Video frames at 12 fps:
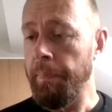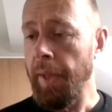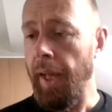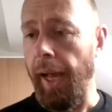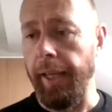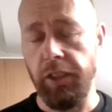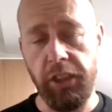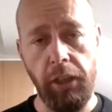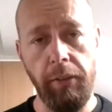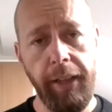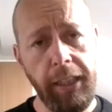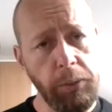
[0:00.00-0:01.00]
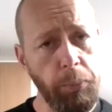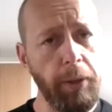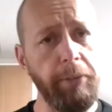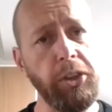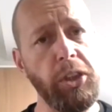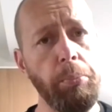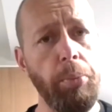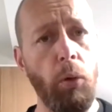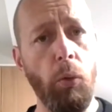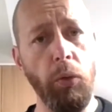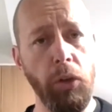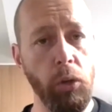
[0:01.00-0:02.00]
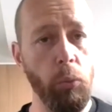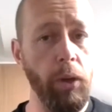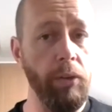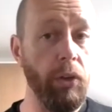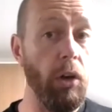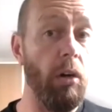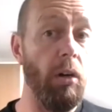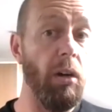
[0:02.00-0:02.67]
And so that's where it's important that we've got